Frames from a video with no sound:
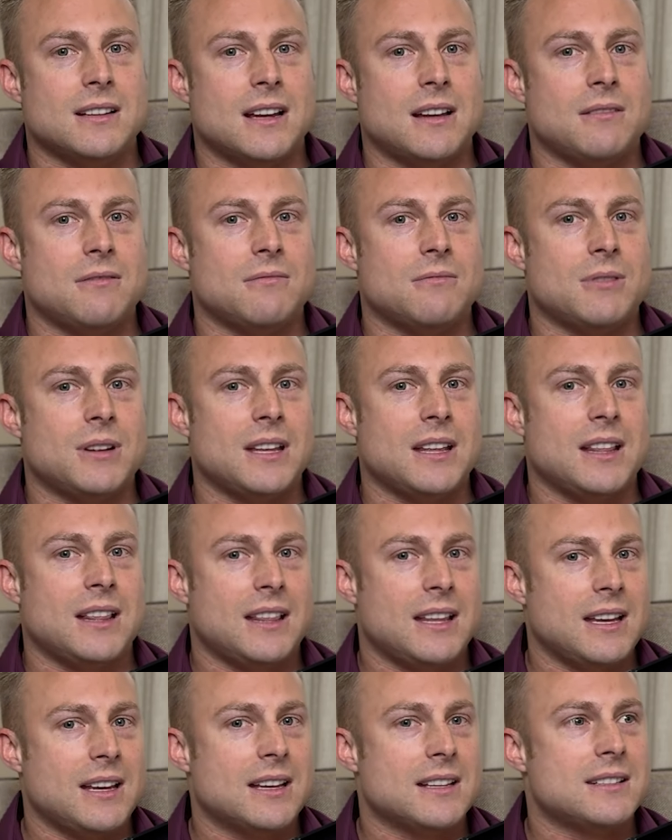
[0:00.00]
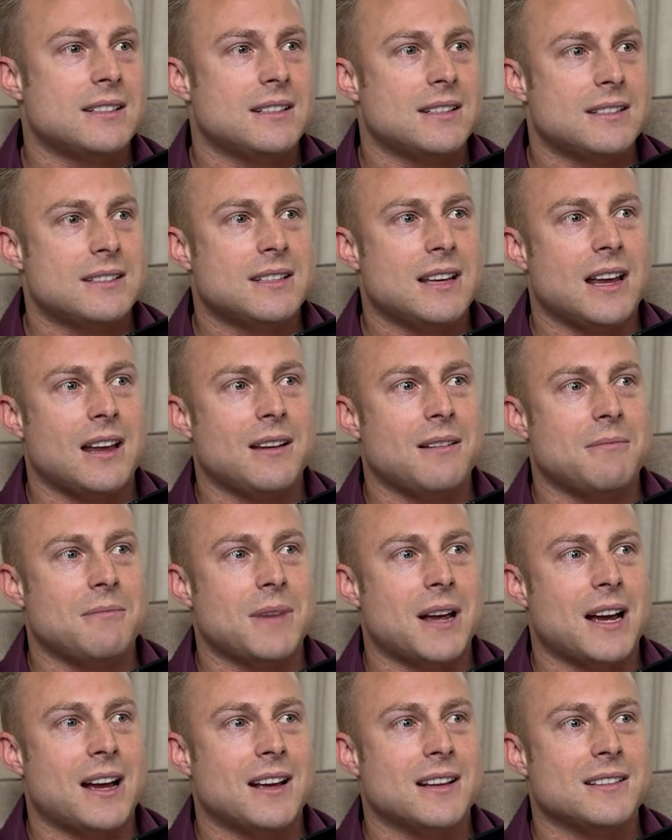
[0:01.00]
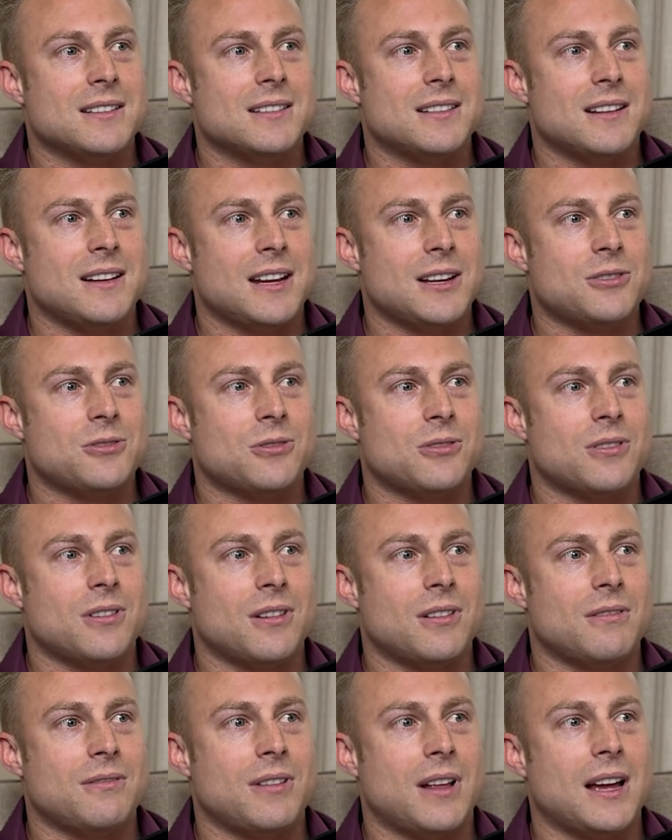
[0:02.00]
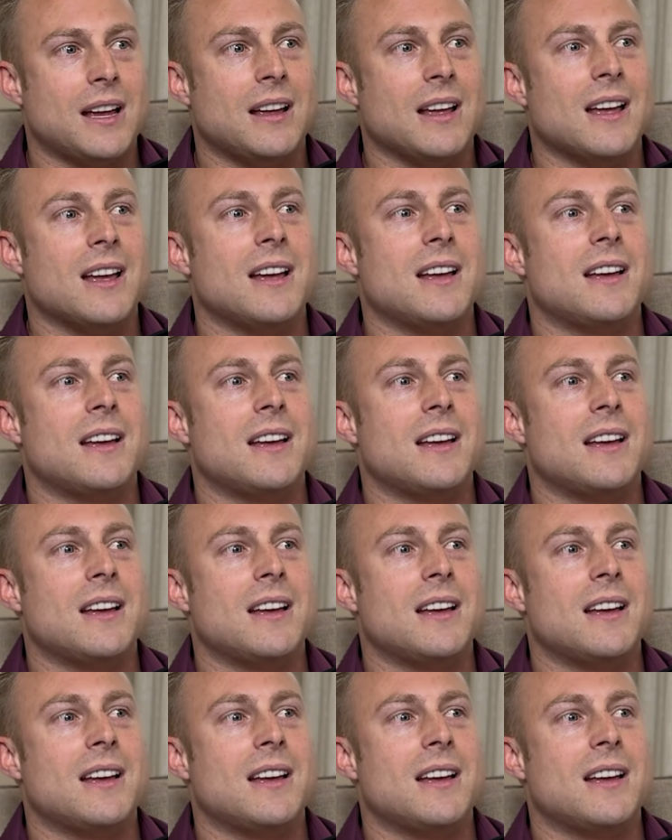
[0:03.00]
And we think it's the same as the nature of like